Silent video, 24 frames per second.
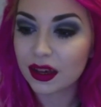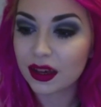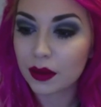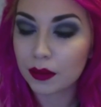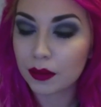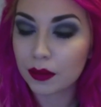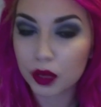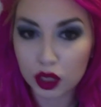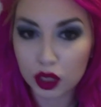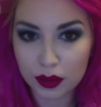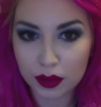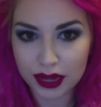
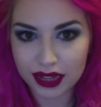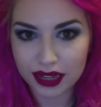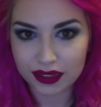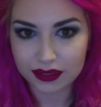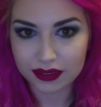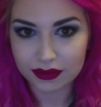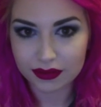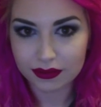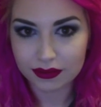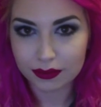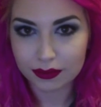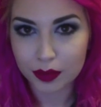
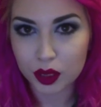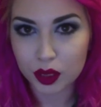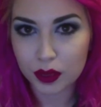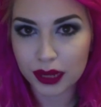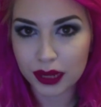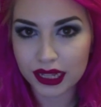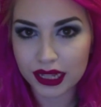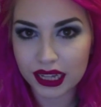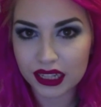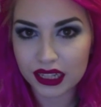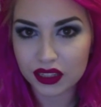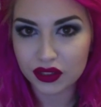Bluebell
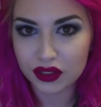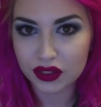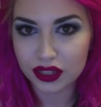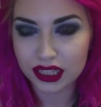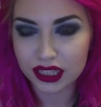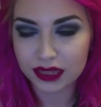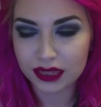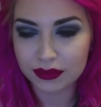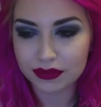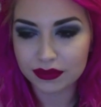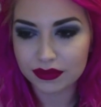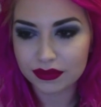ice
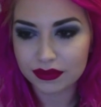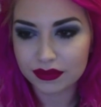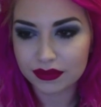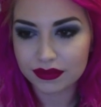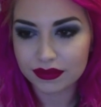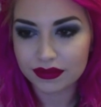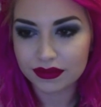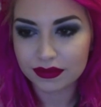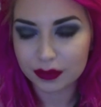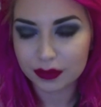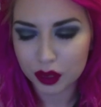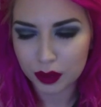cream,
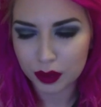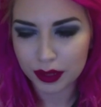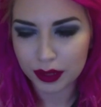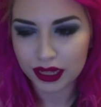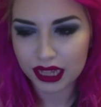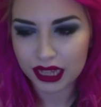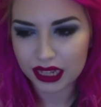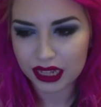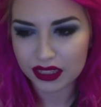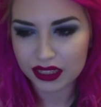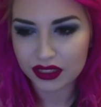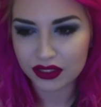
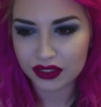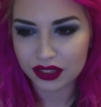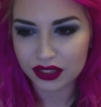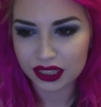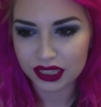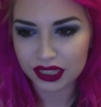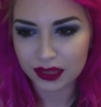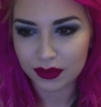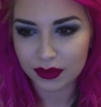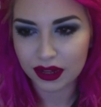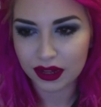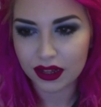
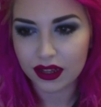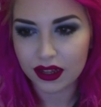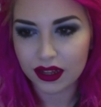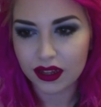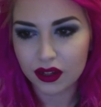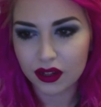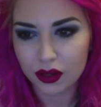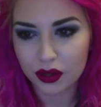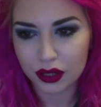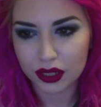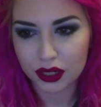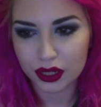
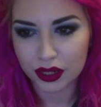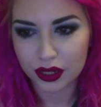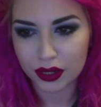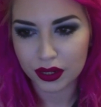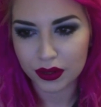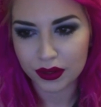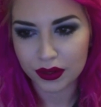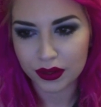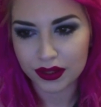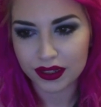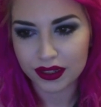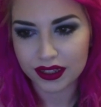cookie
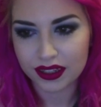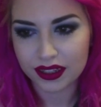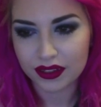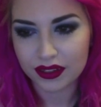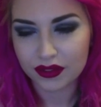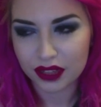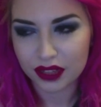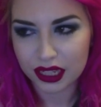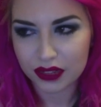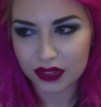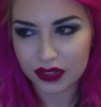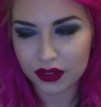dough
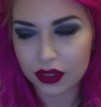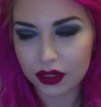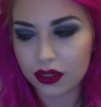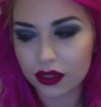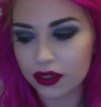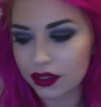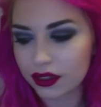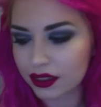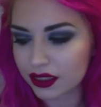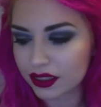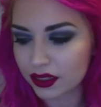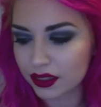flavor.
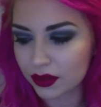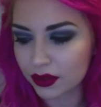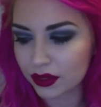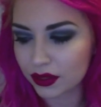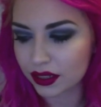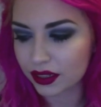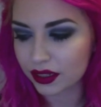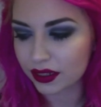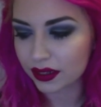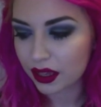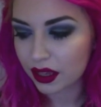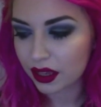Oh, so
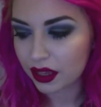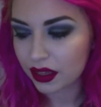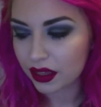good.